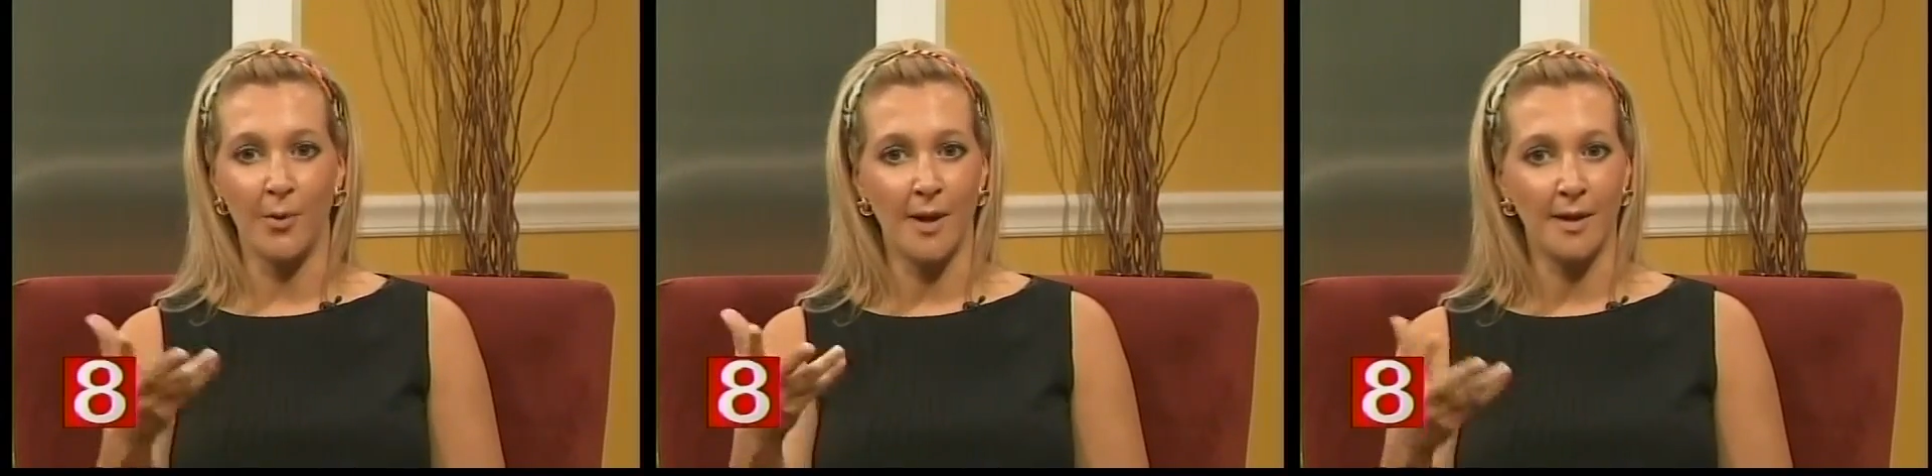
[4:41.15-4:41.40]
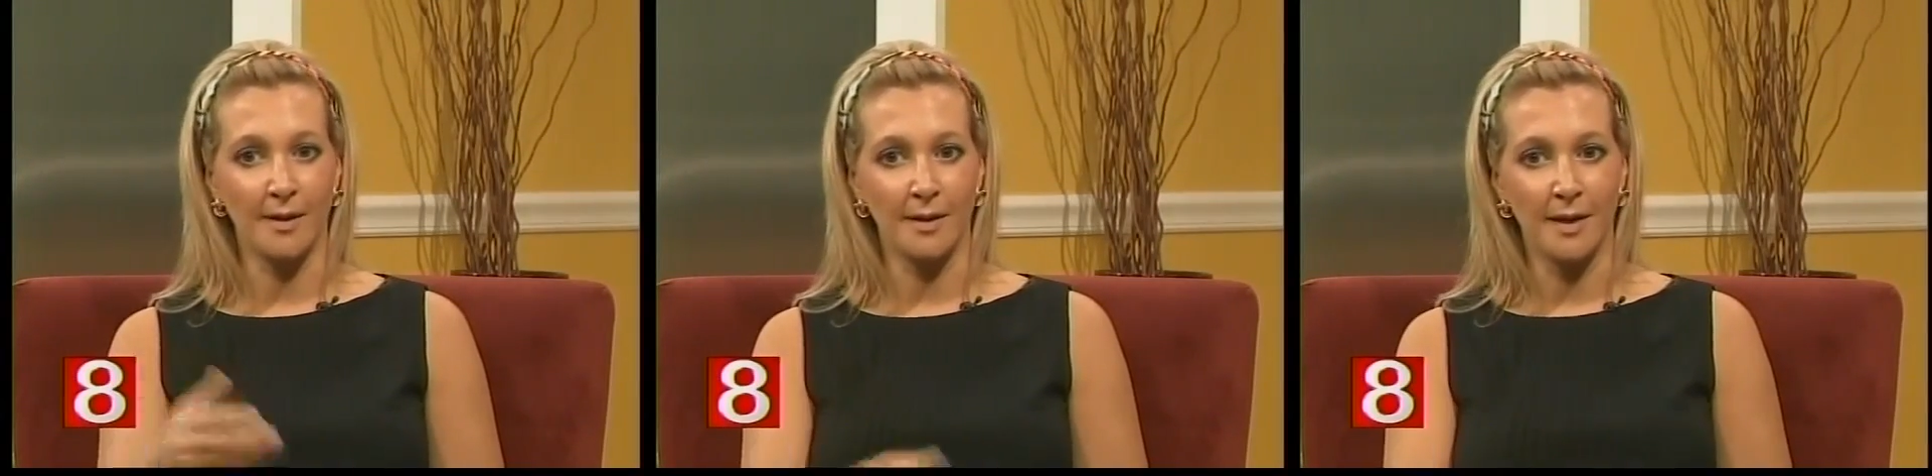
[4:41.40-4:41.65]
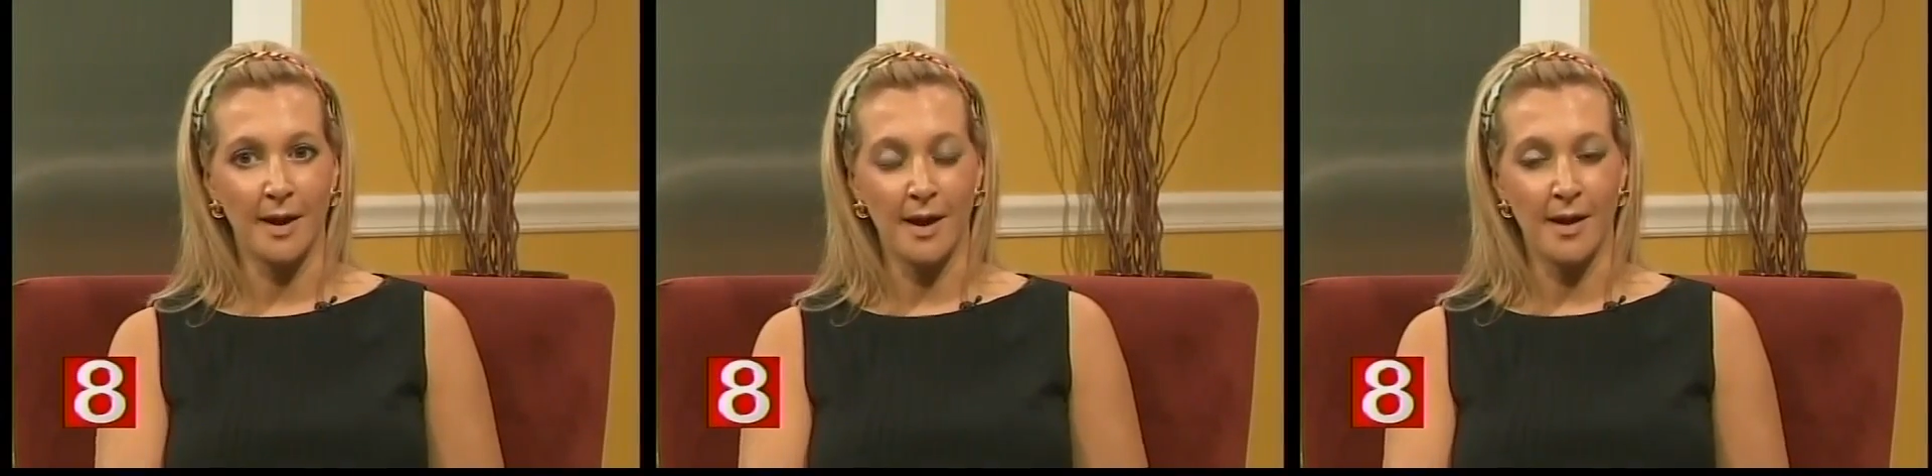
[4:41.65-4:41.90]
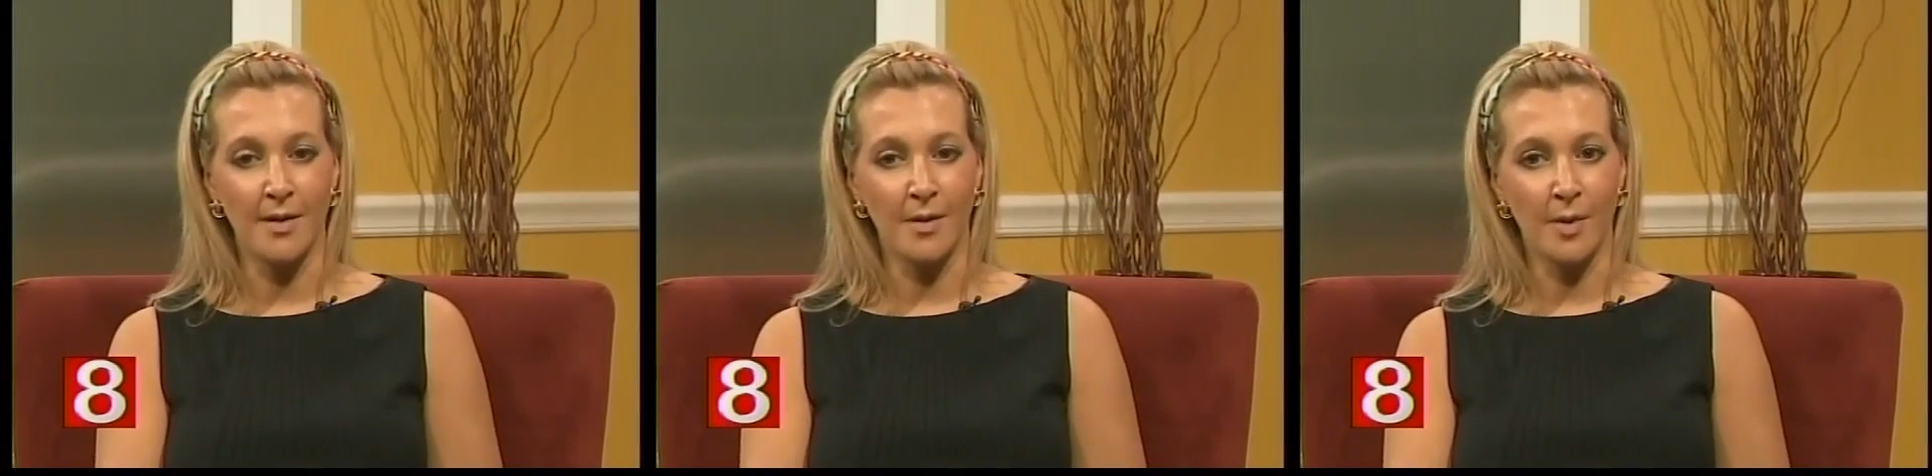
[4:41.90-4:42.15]
one
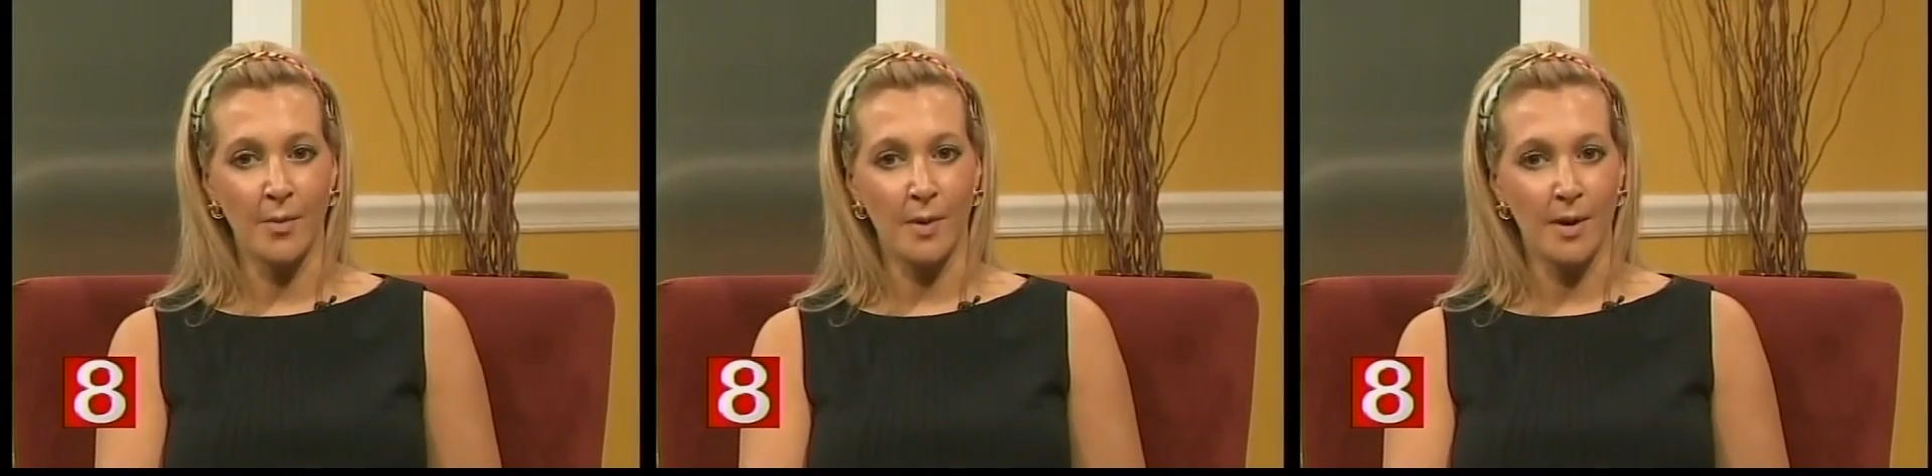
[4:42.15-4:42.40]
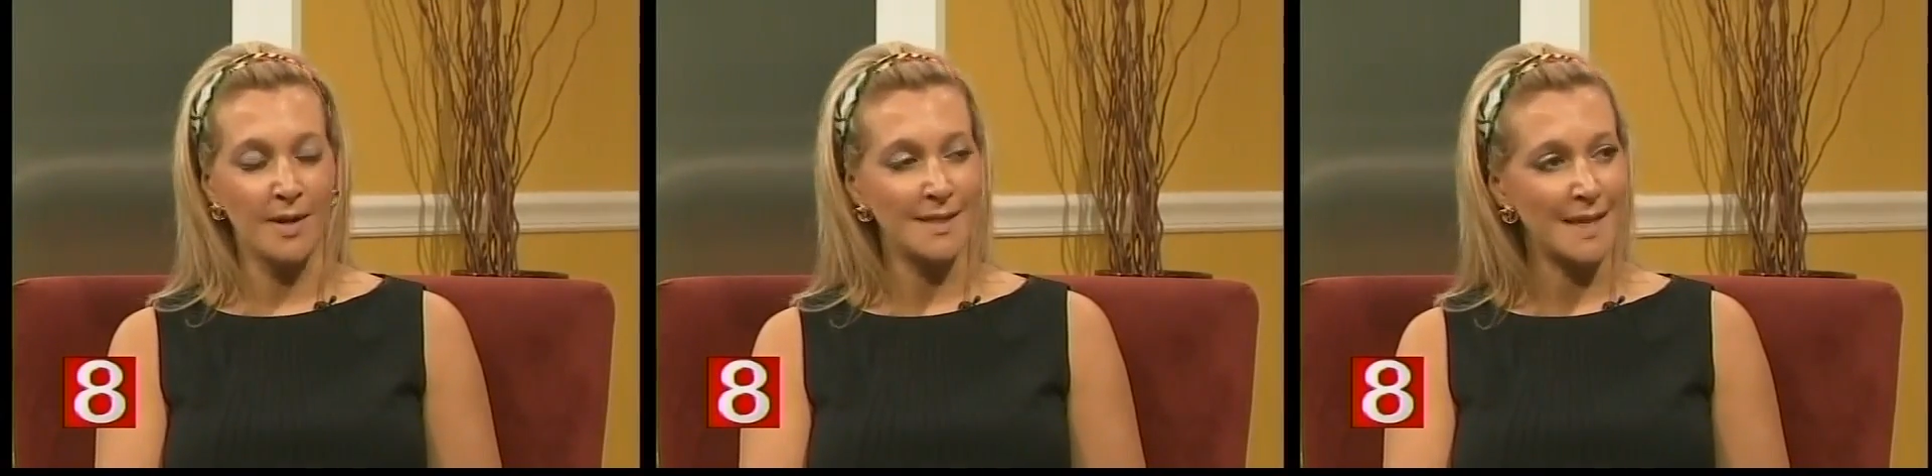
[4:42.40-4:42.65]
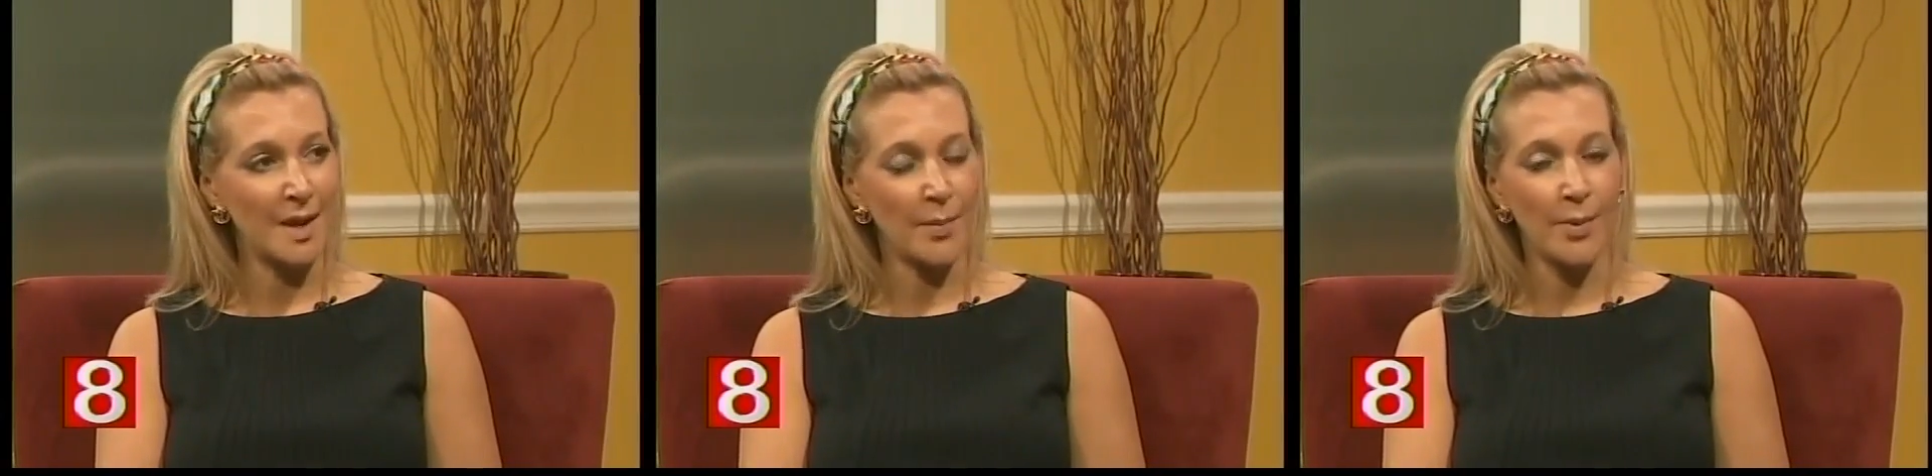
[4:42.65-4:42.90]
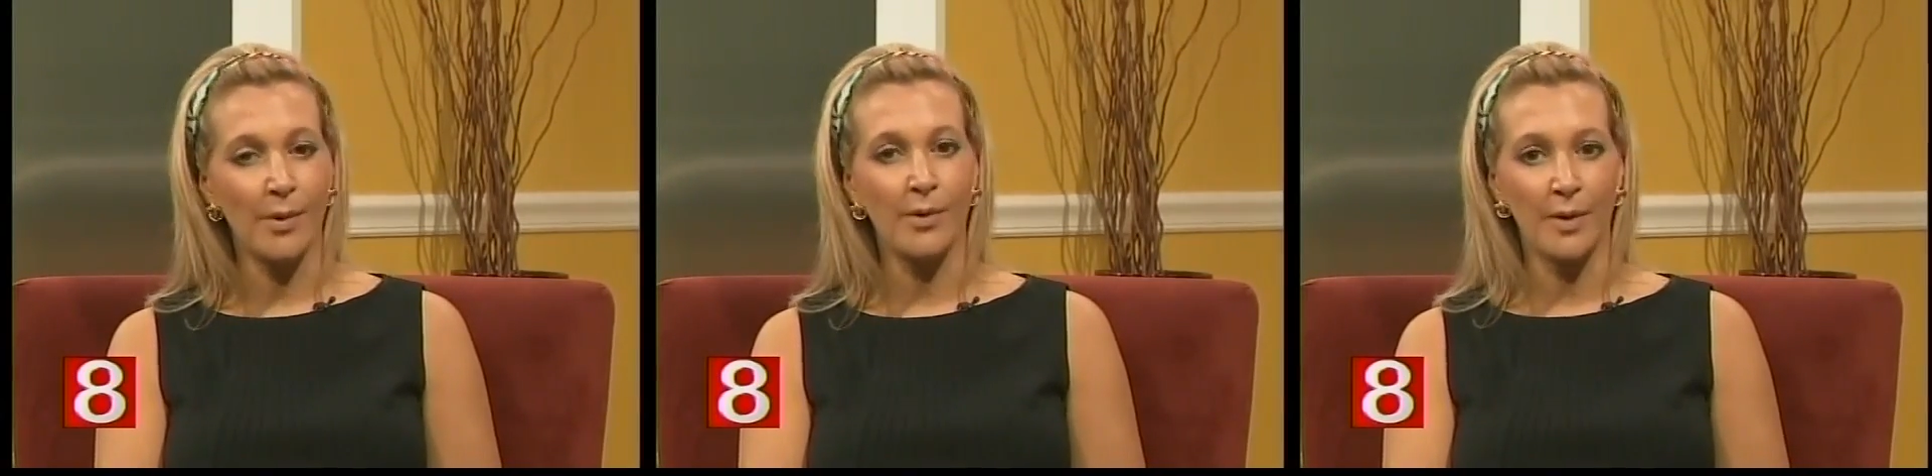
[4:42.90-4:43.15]

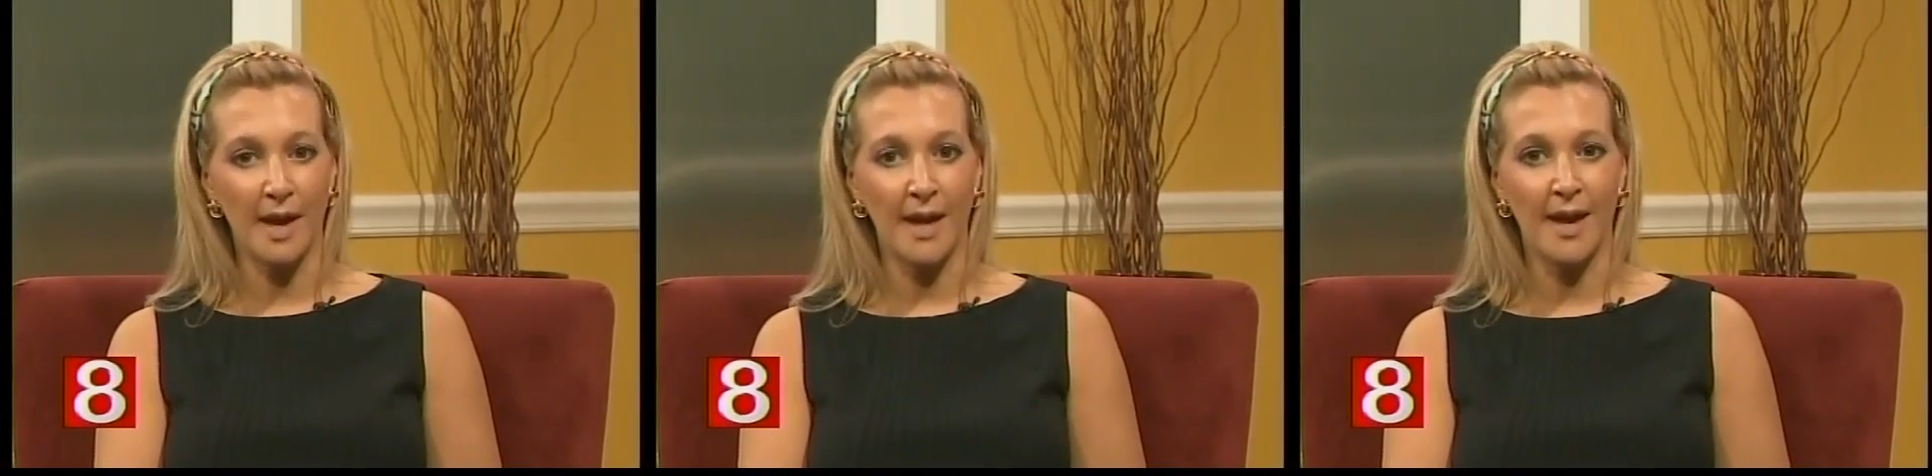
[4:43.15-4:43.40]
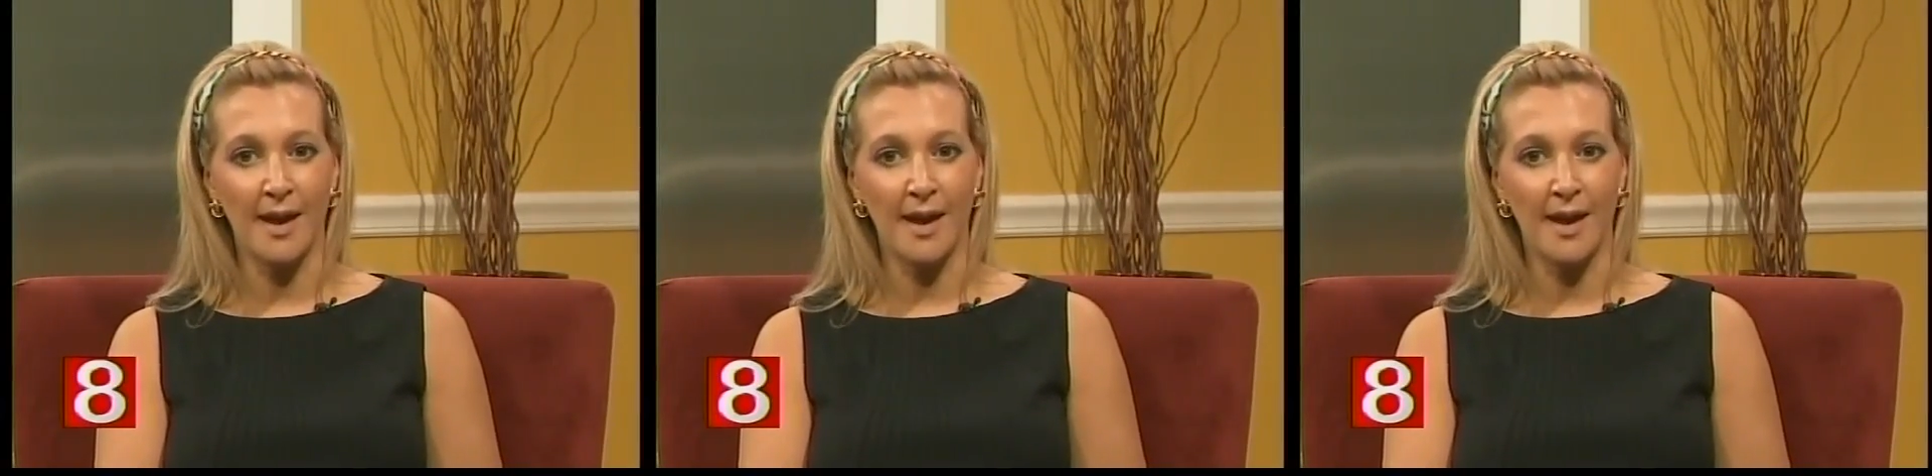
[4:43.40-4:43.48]
example I